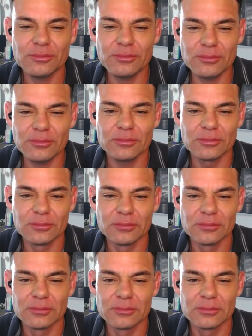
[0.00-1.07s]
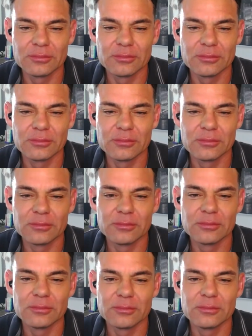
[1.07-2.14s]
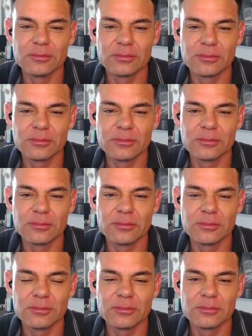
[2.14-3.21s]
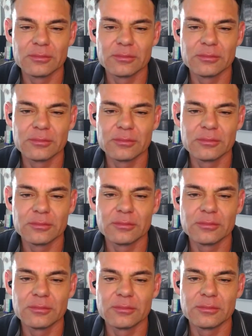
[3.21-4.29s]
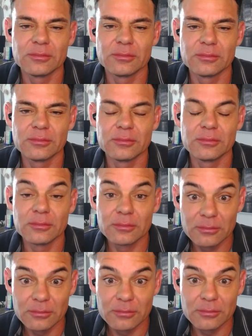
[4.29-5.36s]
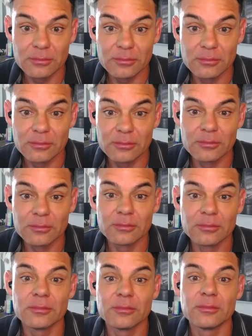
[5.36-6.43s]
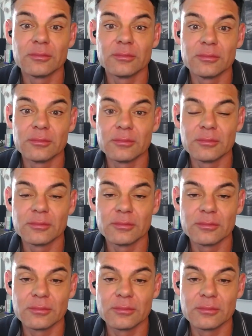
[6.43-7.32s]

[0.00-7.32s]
The person shown says nothing.